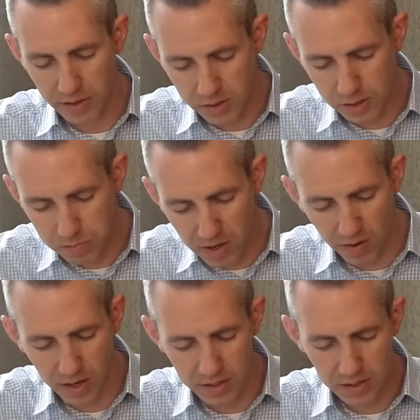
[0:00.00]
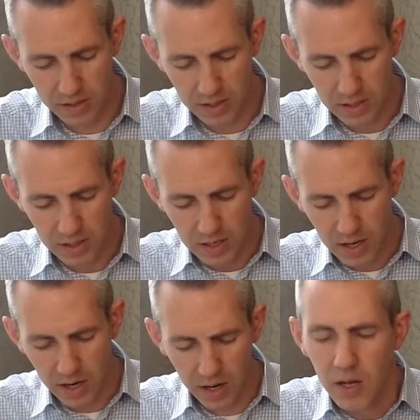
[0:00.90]
spirit.
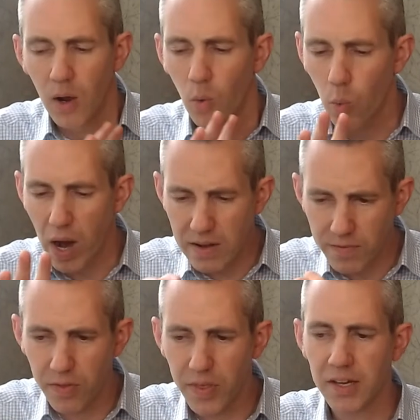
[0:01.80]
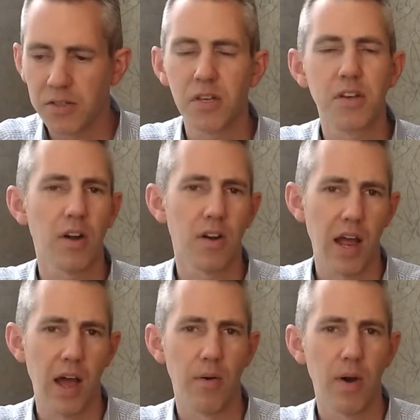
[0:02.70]
Wait for things to turn
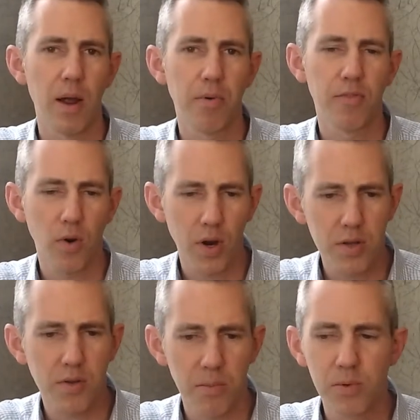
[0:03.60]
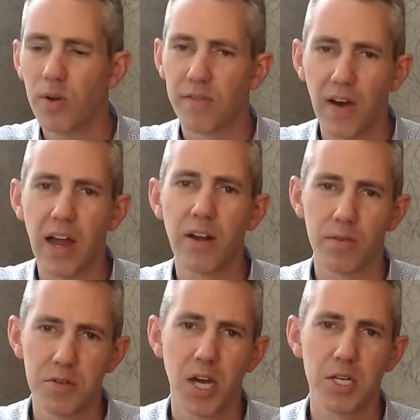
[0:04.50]
out, right? Before you come to a final
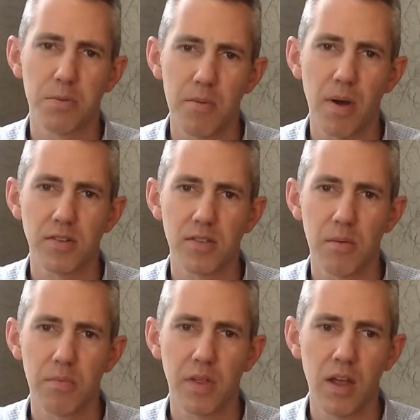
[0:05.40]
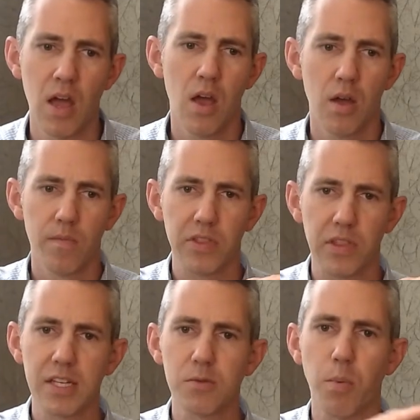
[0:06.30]
judgment about something,
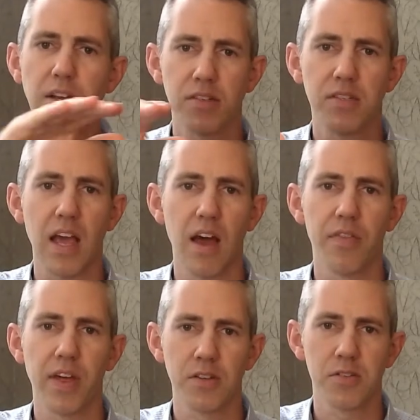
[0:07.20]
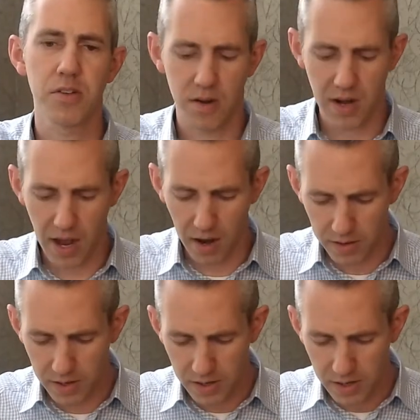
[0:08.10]
let's wait to see how things turn out.
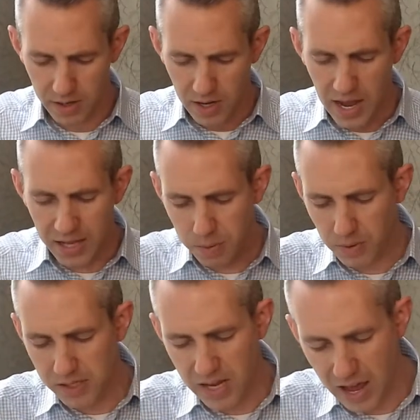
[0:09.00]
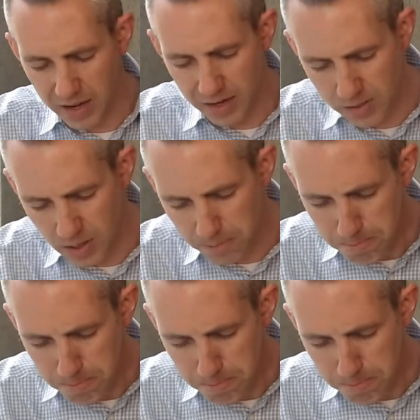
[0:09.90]
And it's really sad, isn't it?